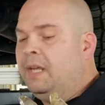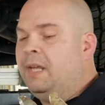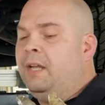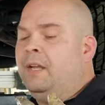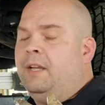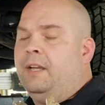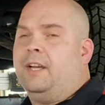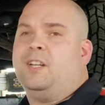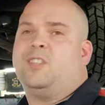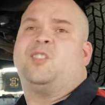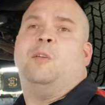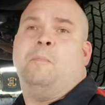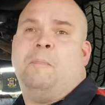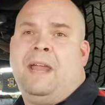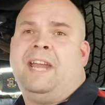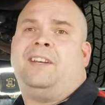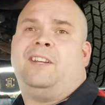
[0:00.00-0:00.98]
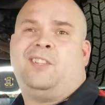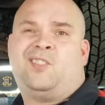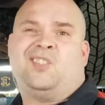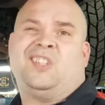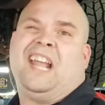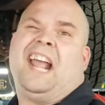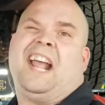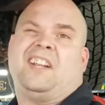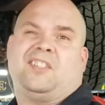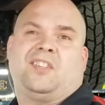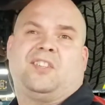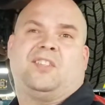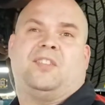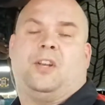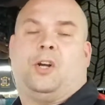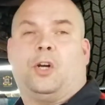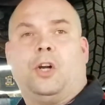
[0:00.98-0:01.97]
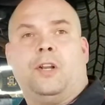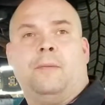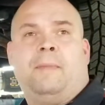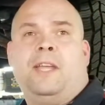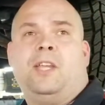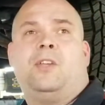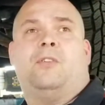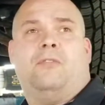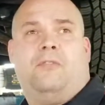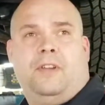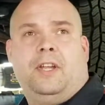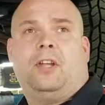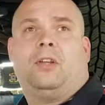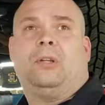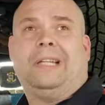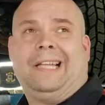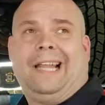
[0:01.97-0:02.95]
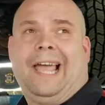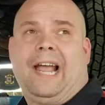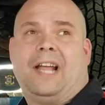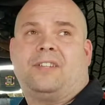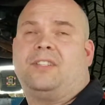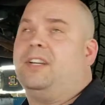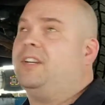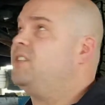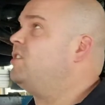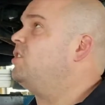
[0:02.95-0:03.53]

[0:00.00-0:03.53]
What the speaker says: it is the maintenance tasks that are going to make your vehicle last. It is the